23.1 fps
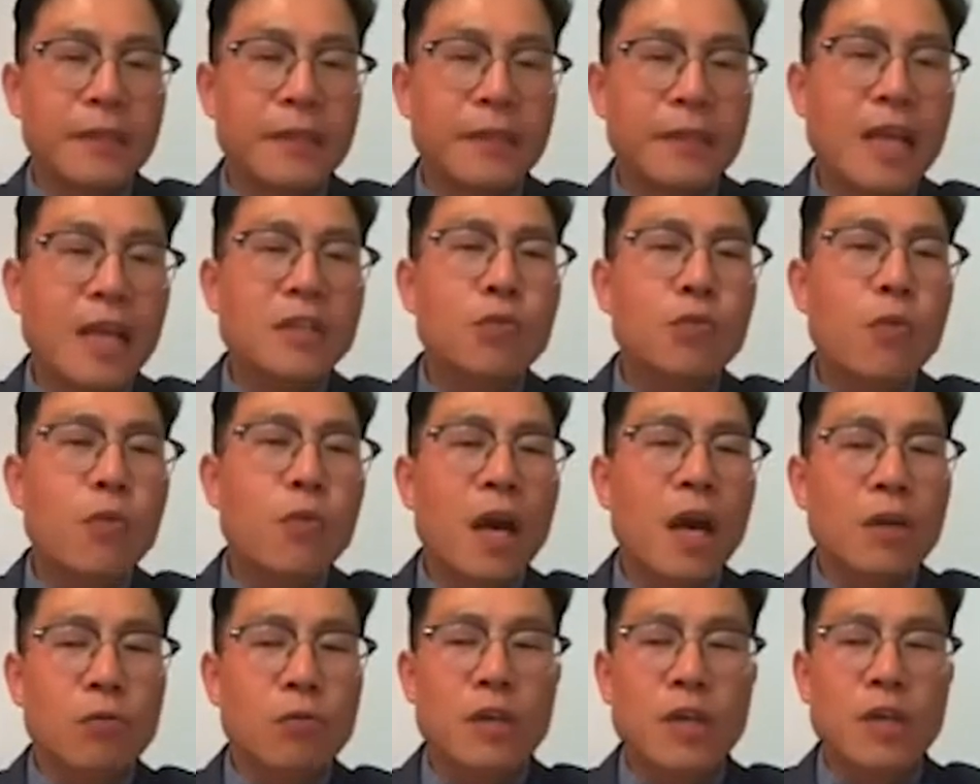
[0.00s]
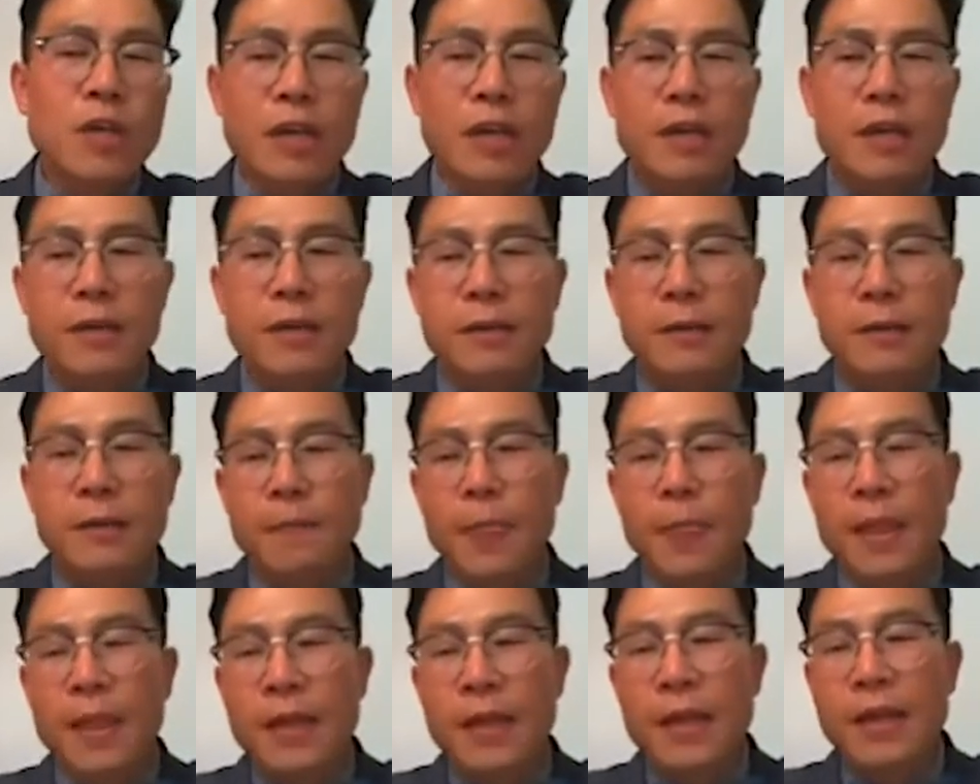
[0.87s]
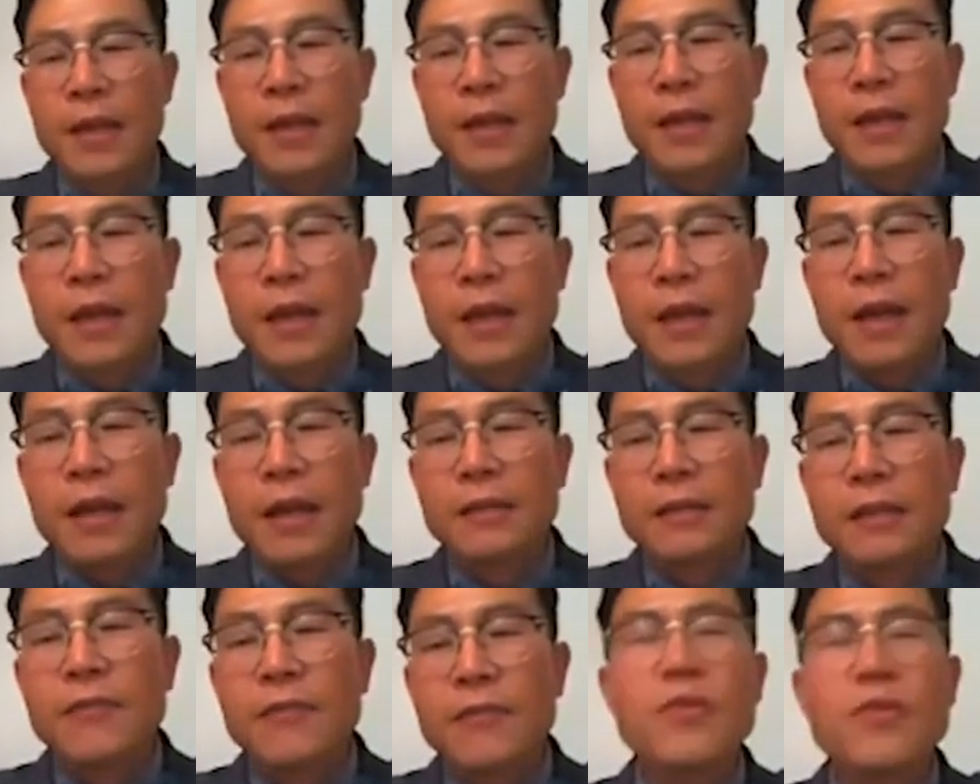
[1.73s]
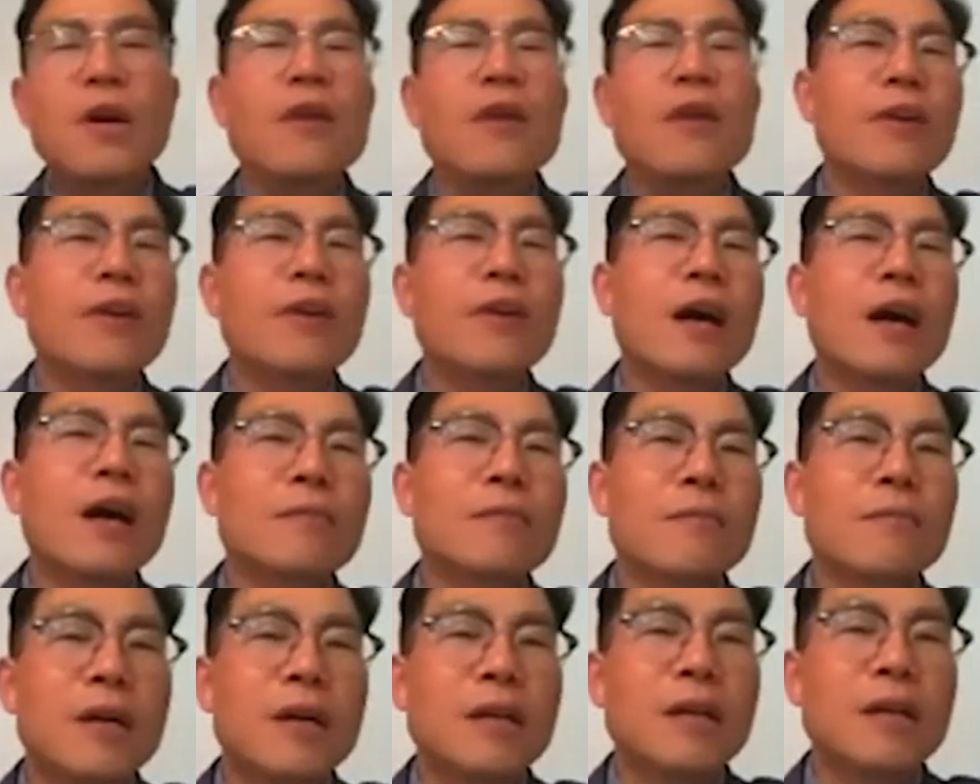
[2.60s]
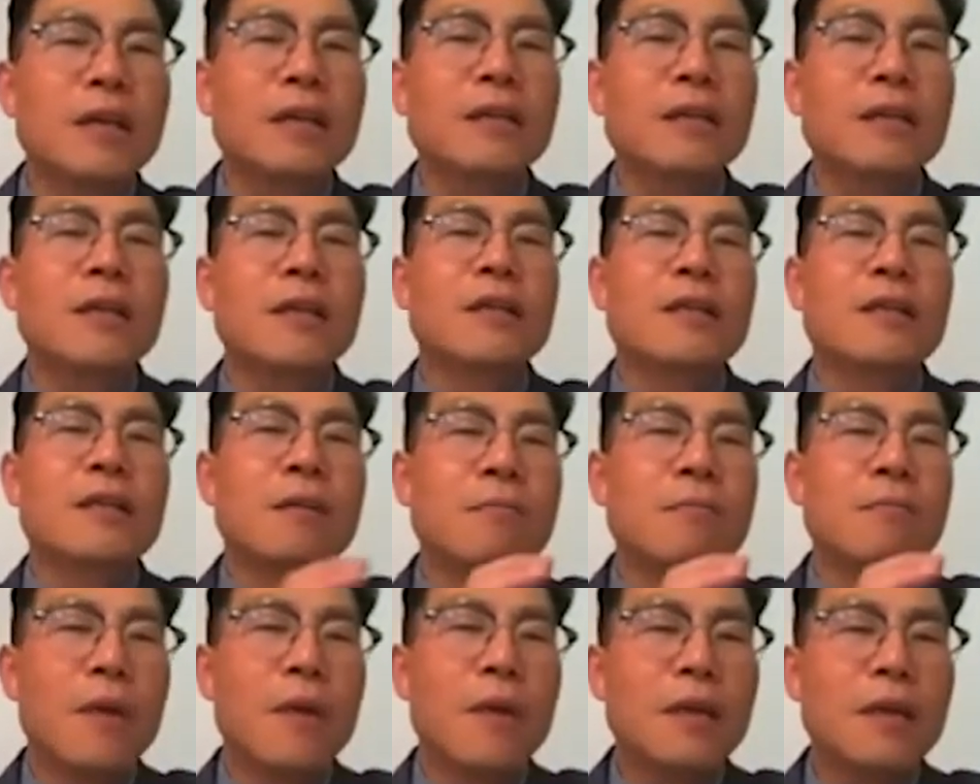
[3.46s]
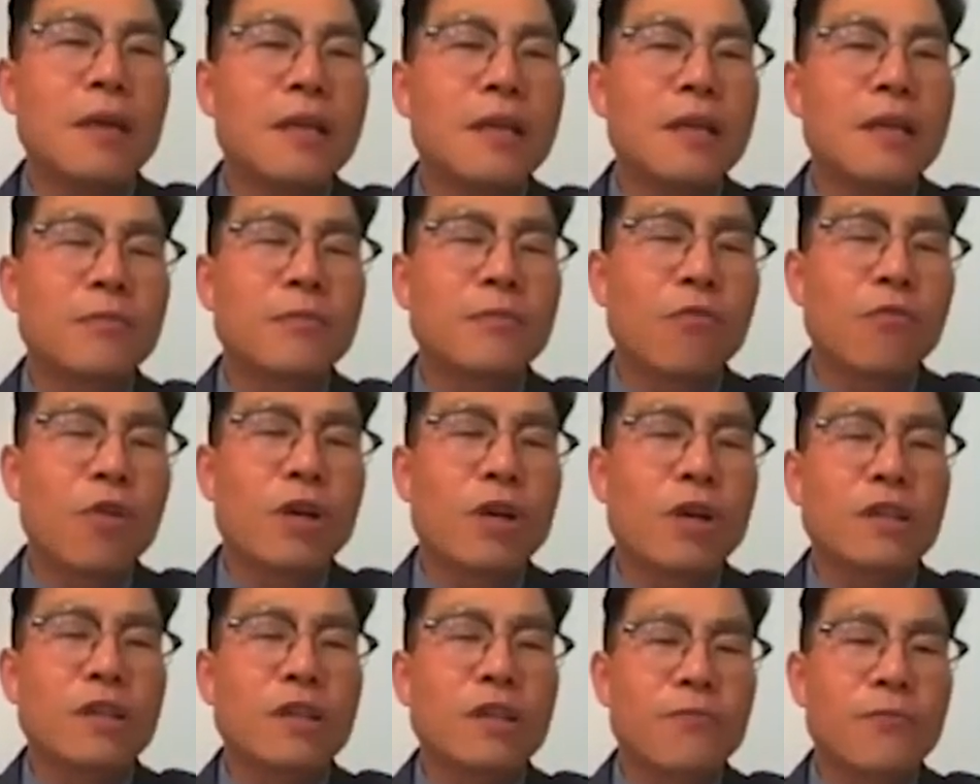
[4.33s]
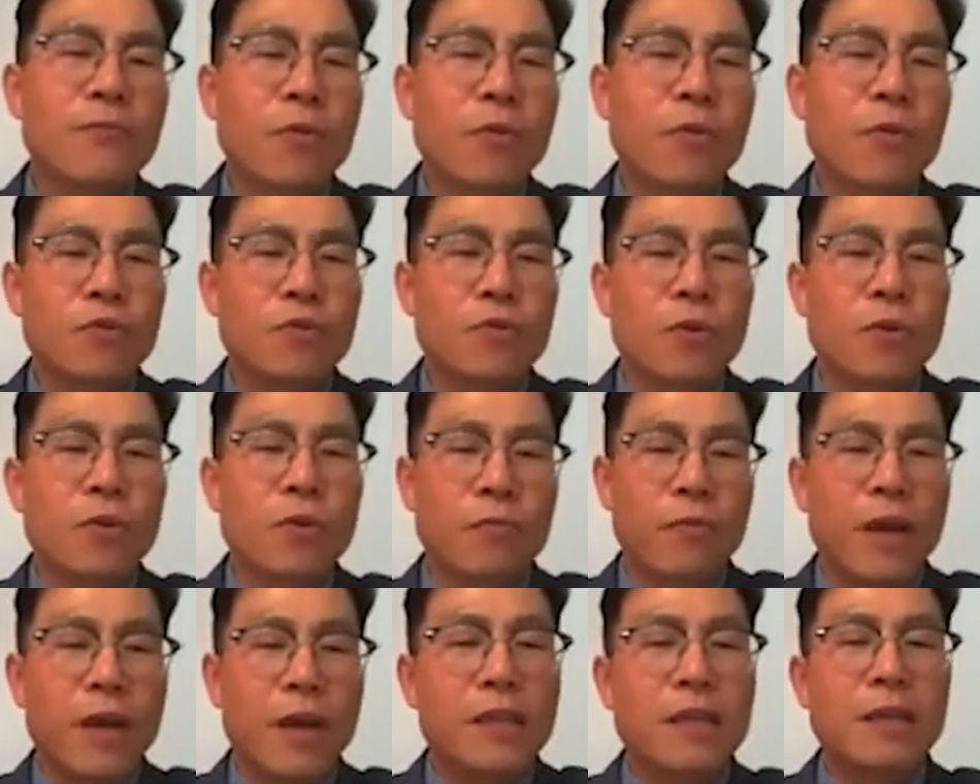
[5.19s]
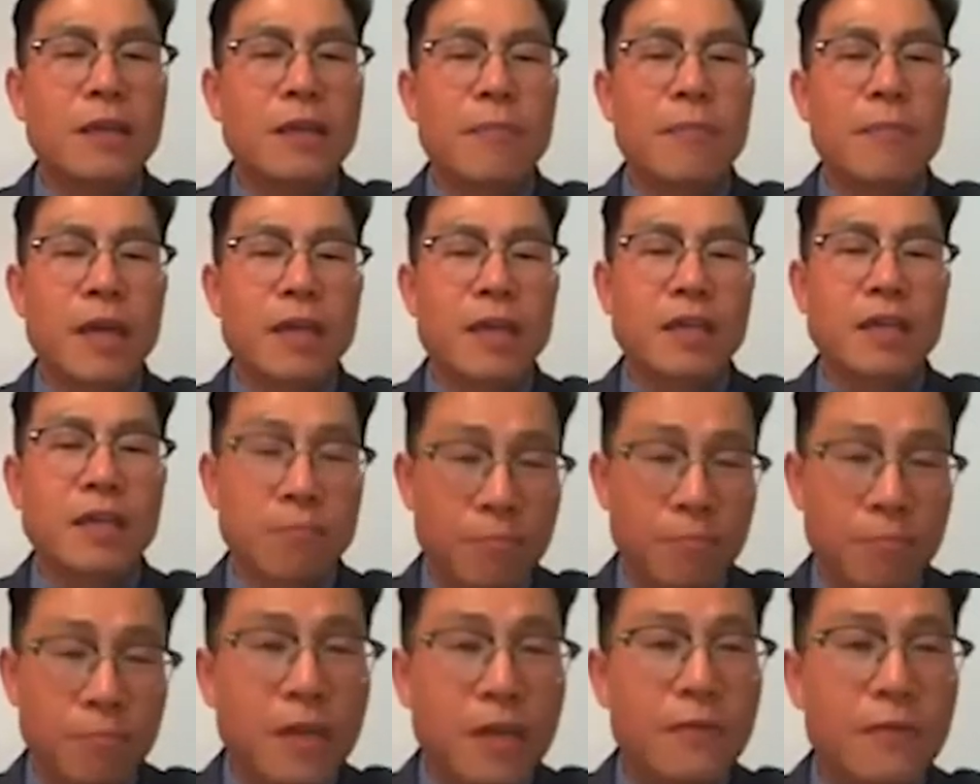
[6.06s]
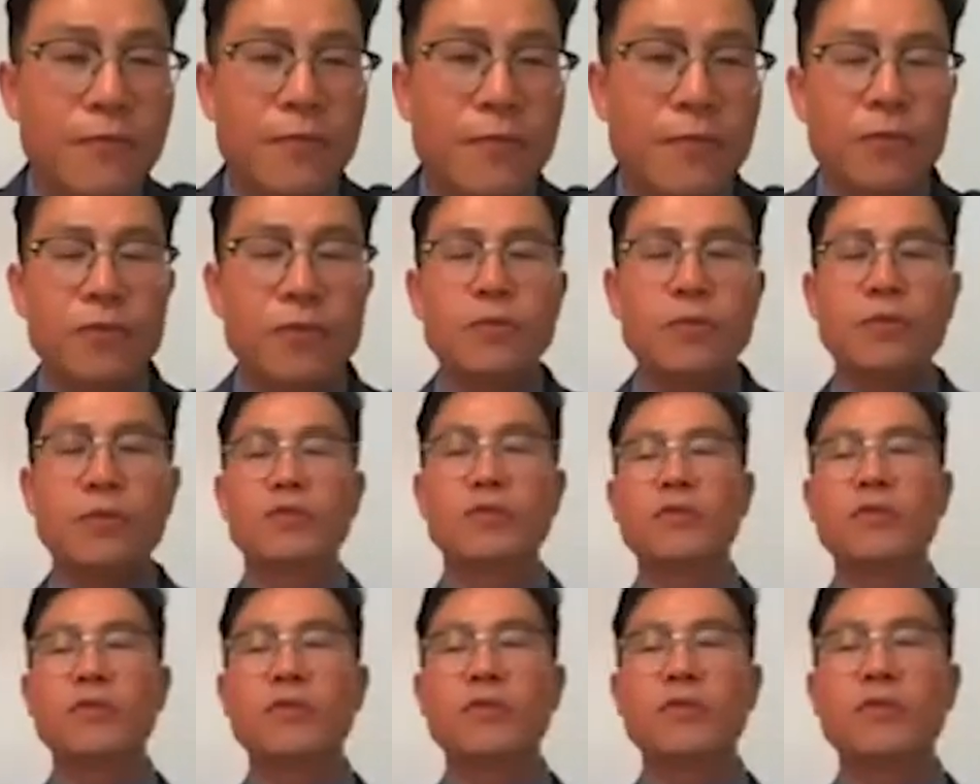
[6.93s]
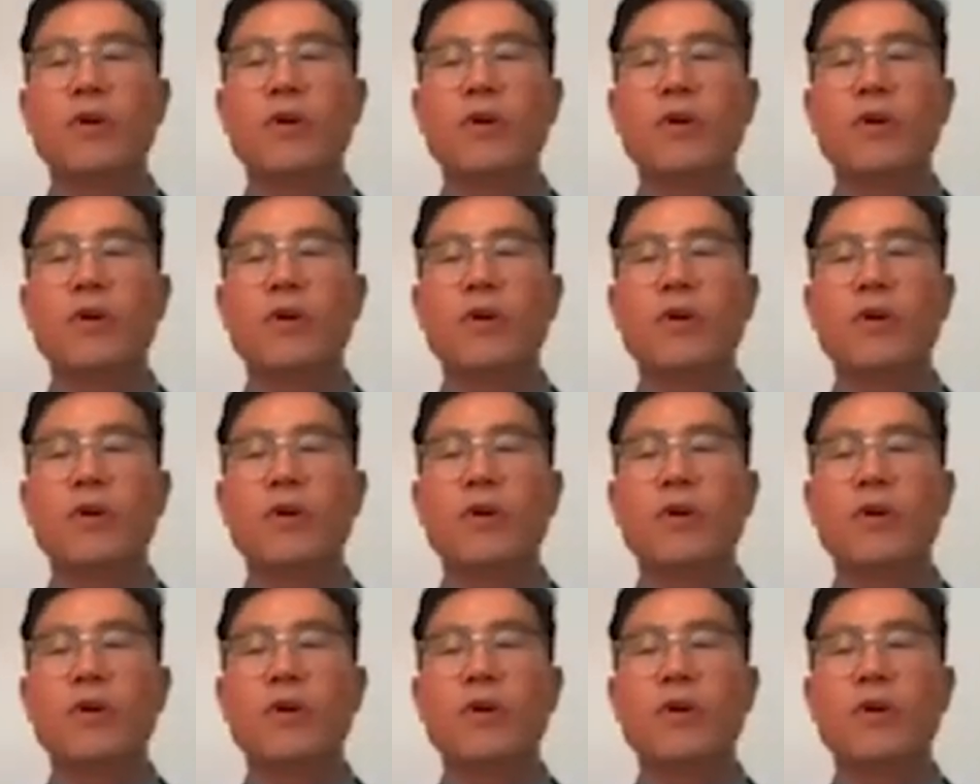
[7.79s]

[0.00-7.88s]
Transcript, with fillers: That's why we are here. And if you have a lot of money, the money is working for you already, making money for you. So